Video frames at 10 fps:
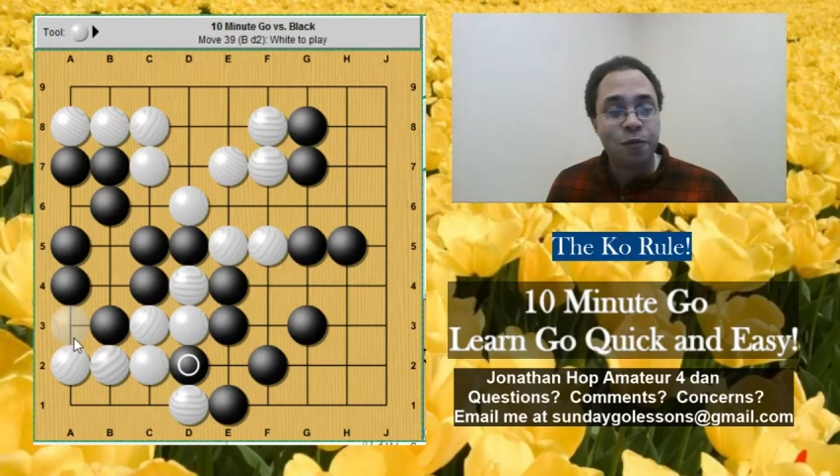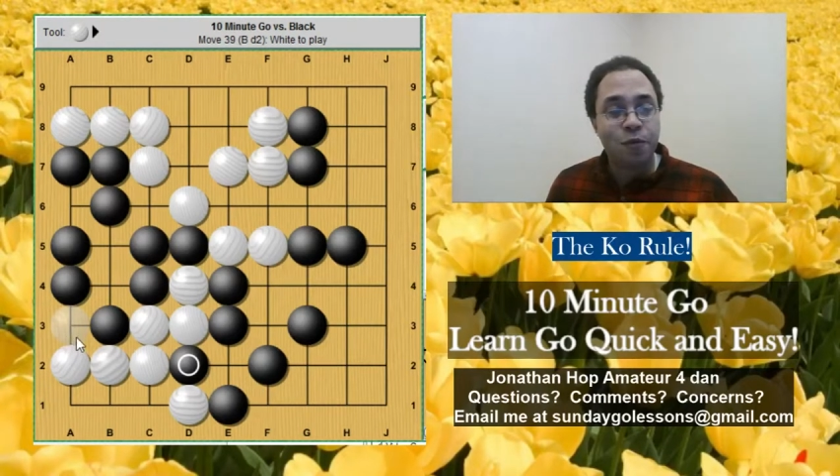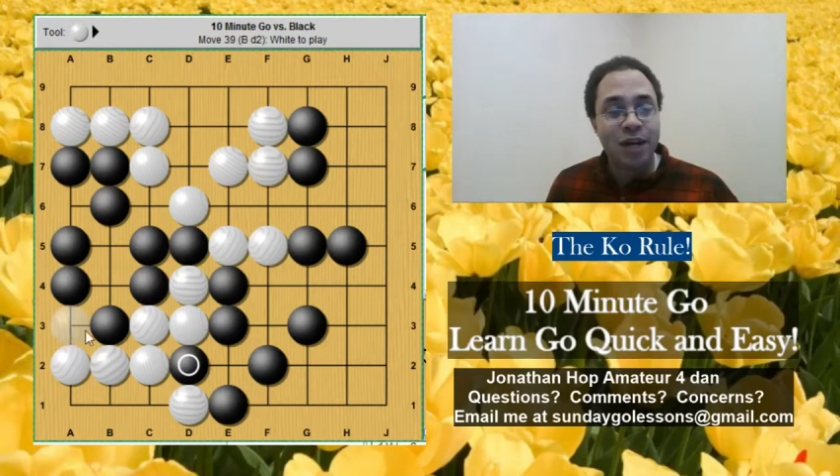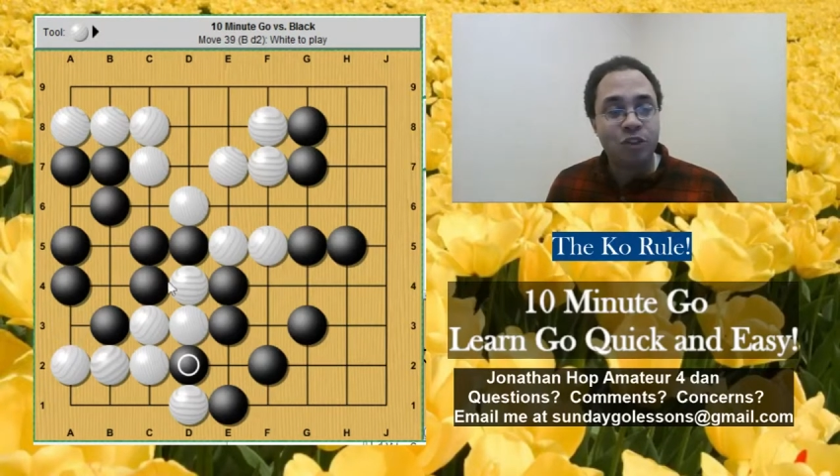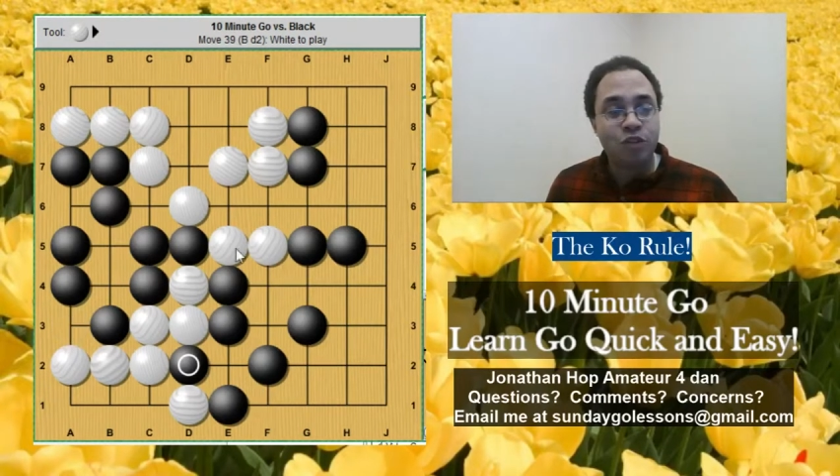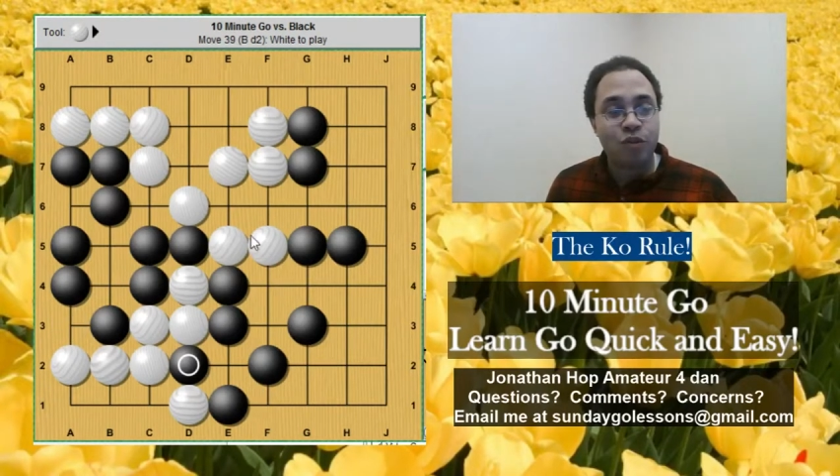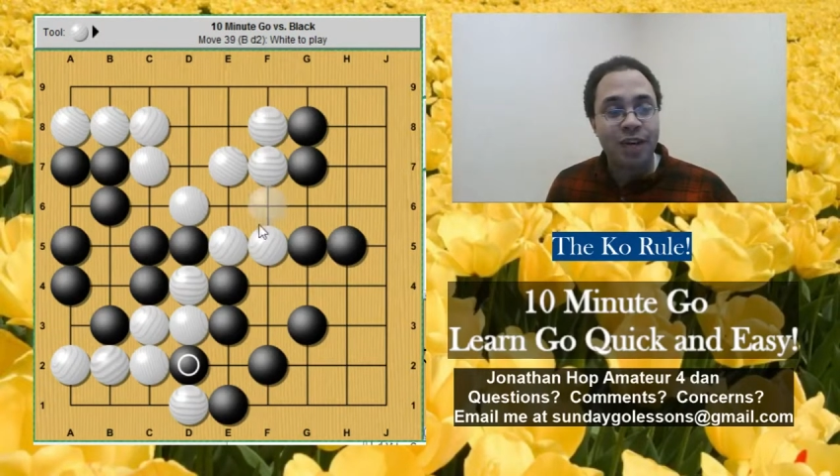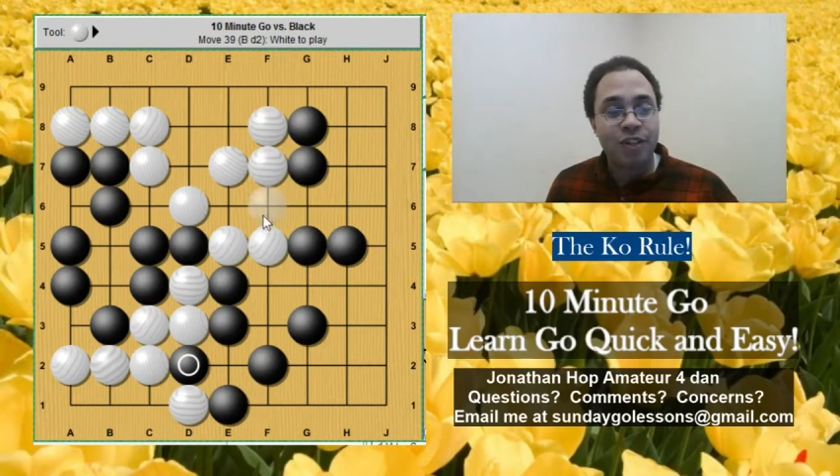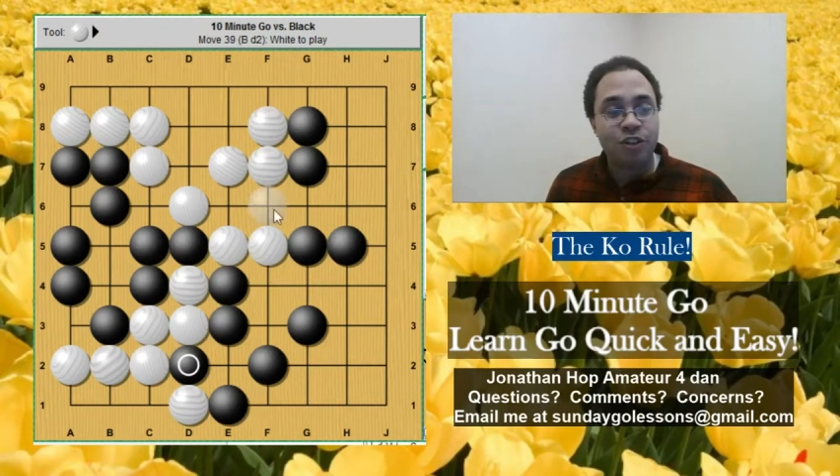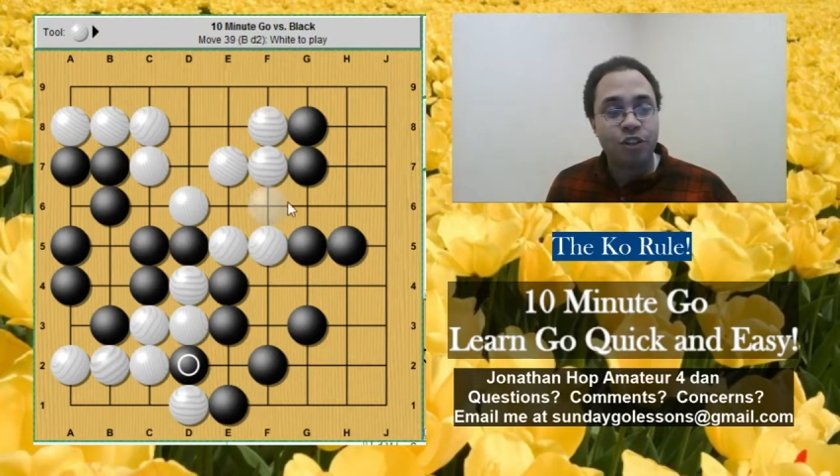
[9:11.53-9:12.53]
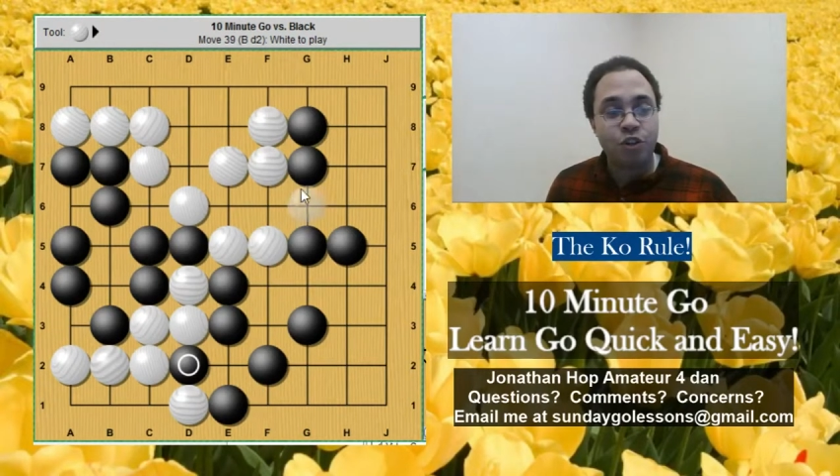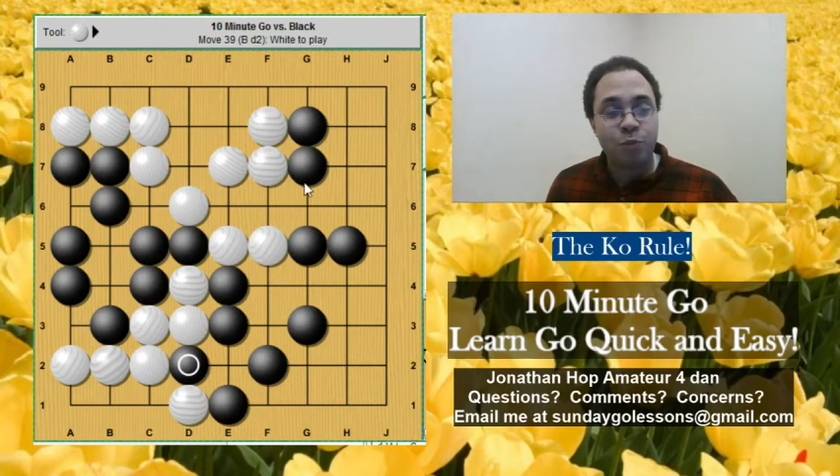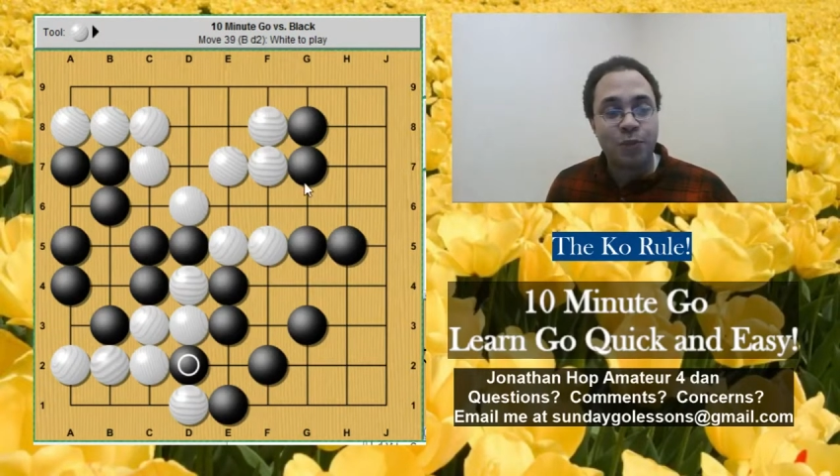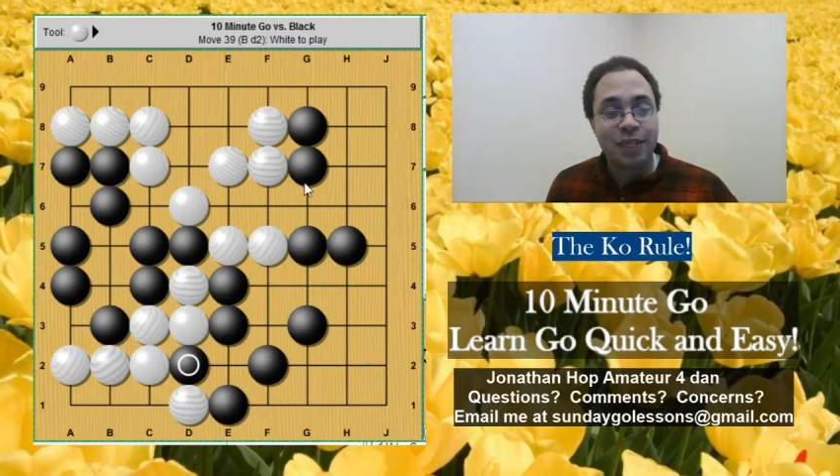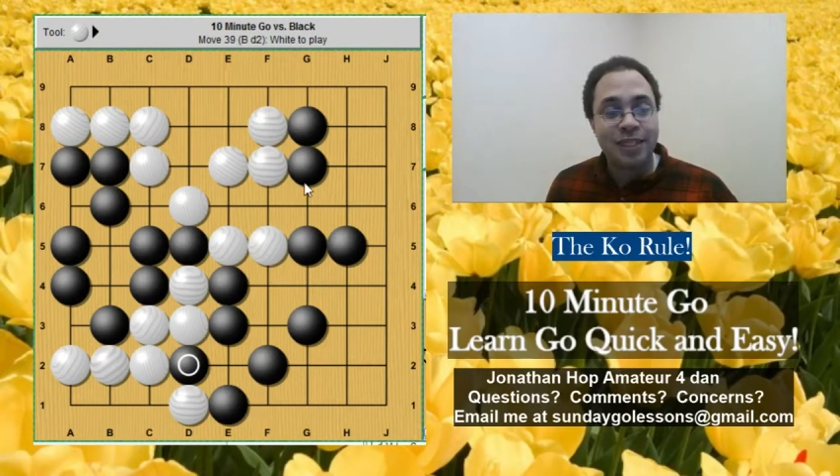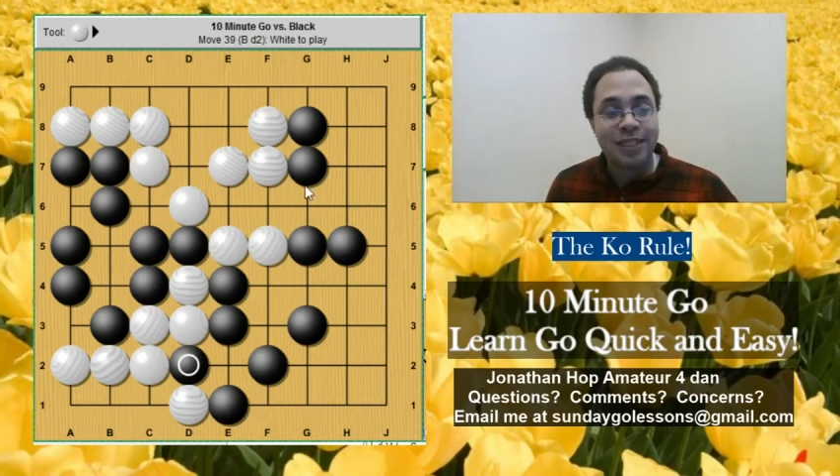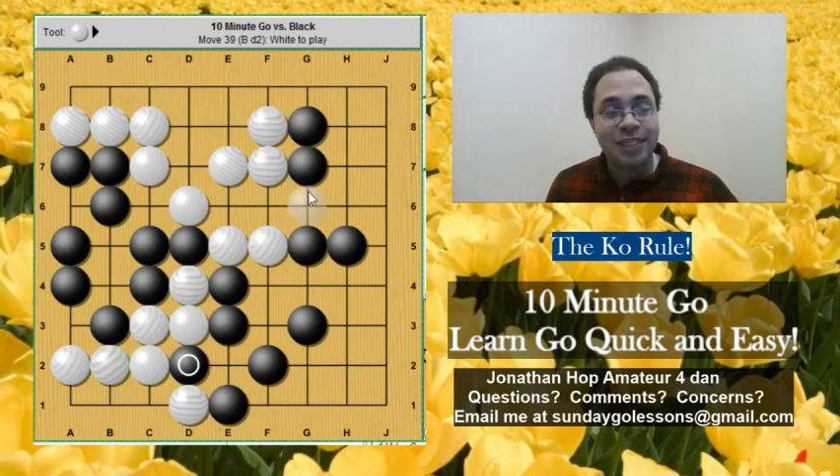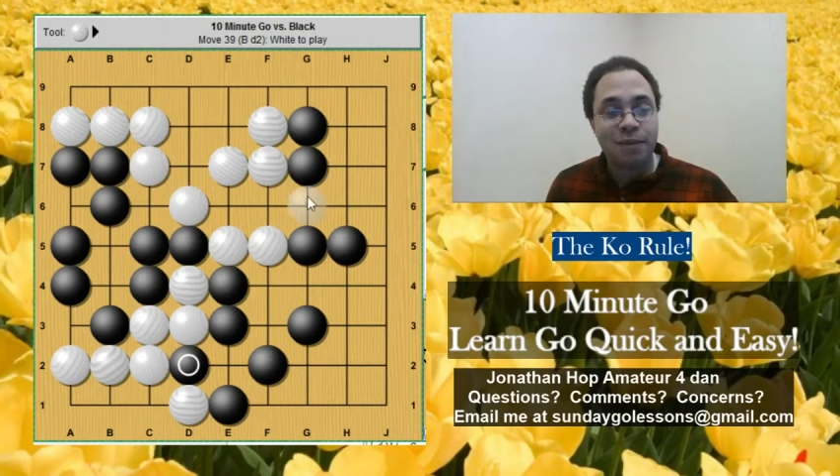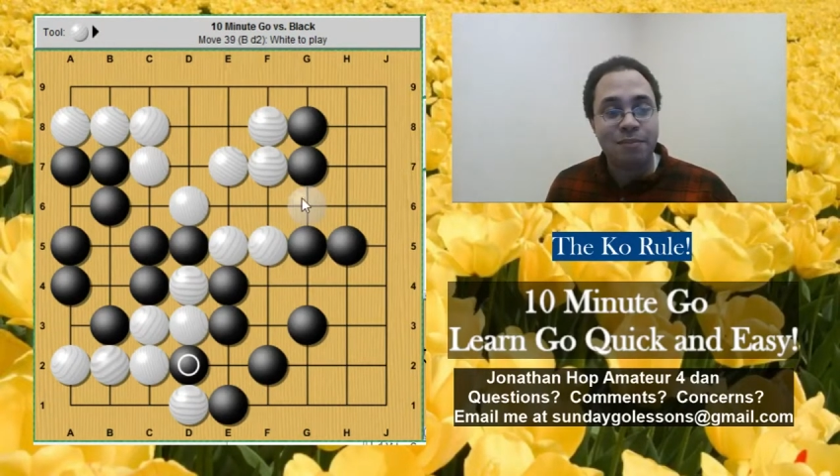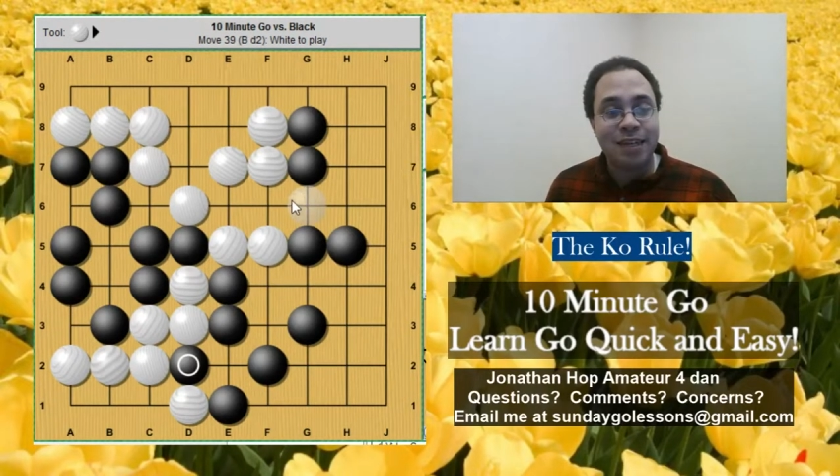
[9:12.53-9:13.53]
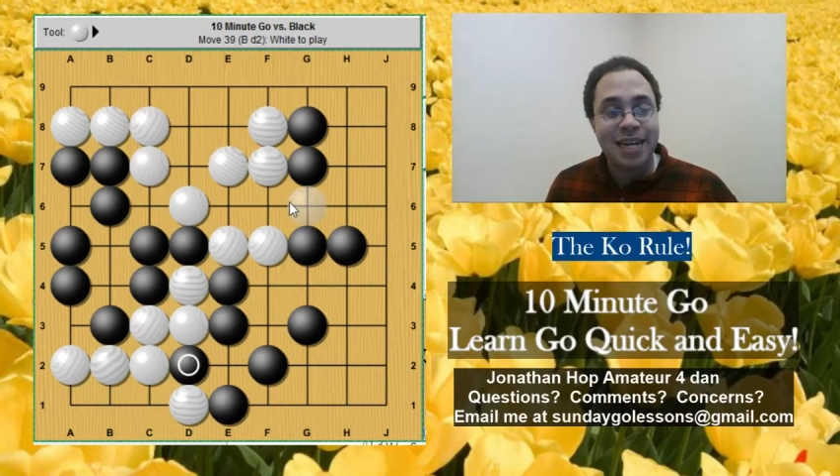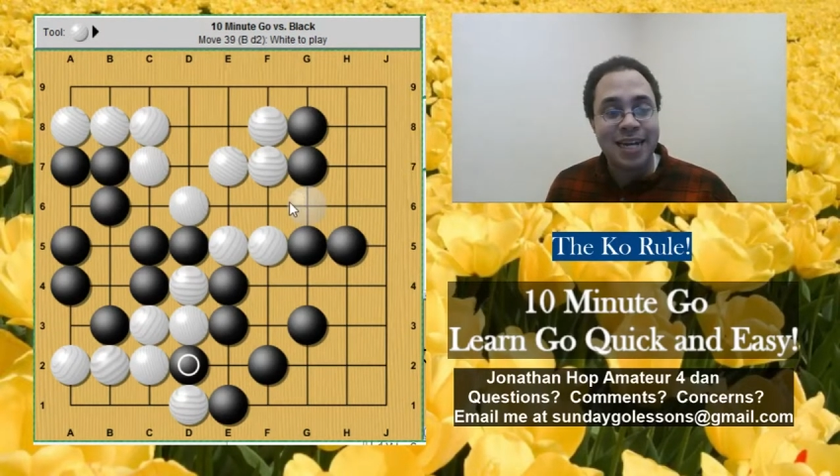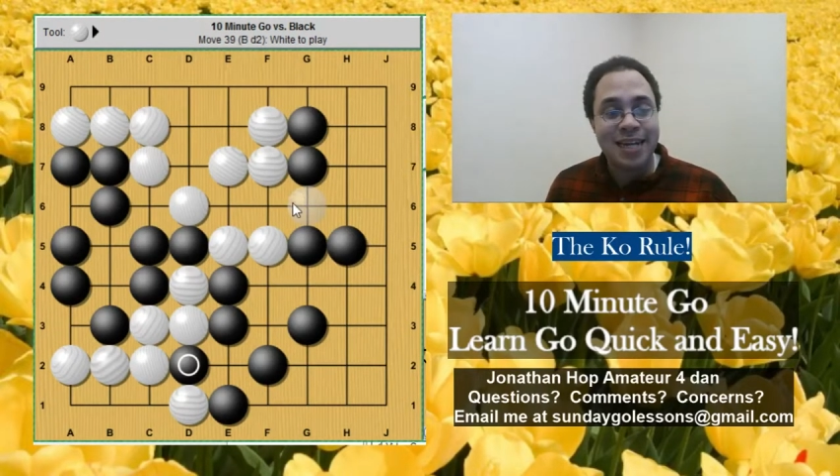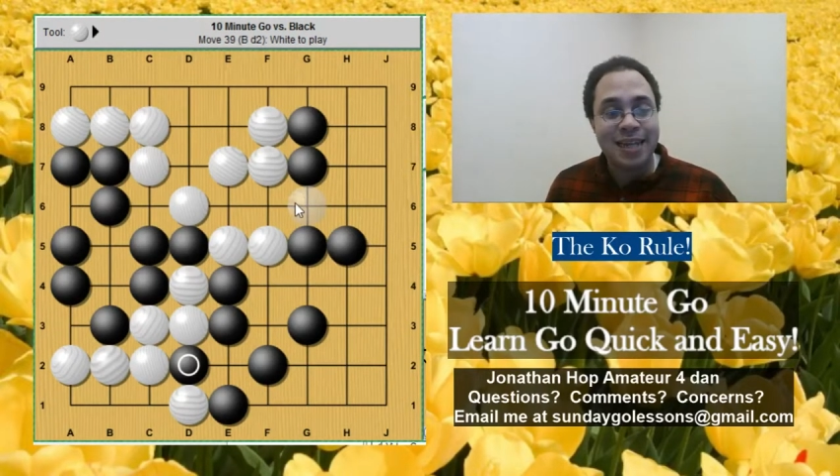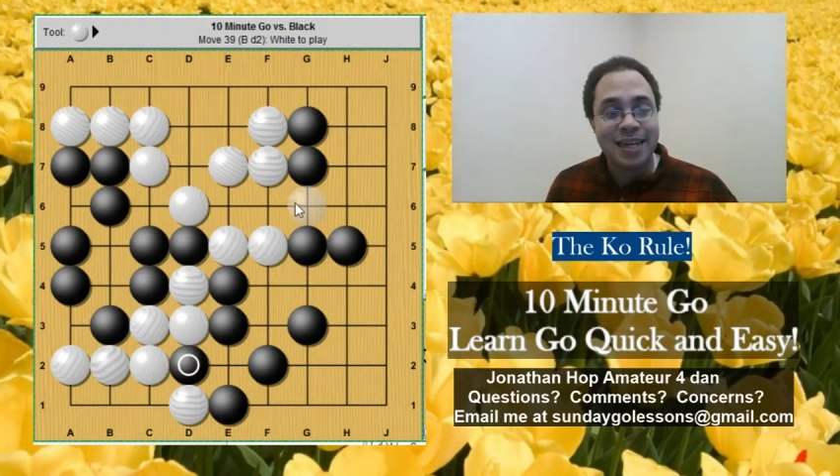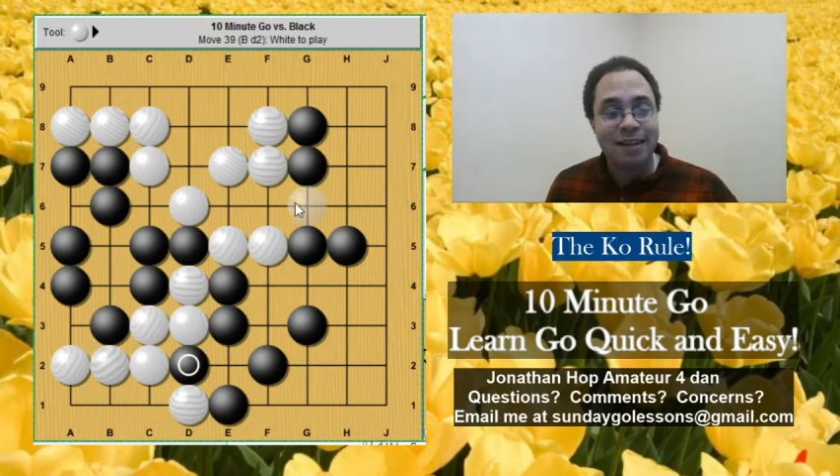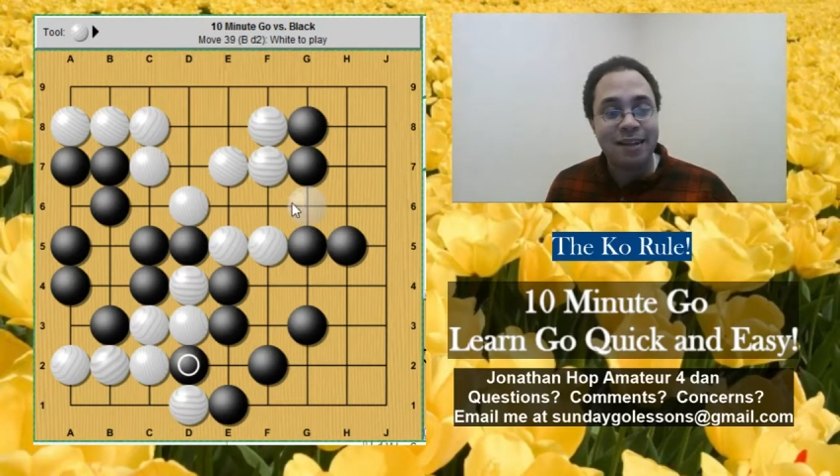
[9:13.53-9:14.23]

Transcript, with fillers: White tries to play something, anything.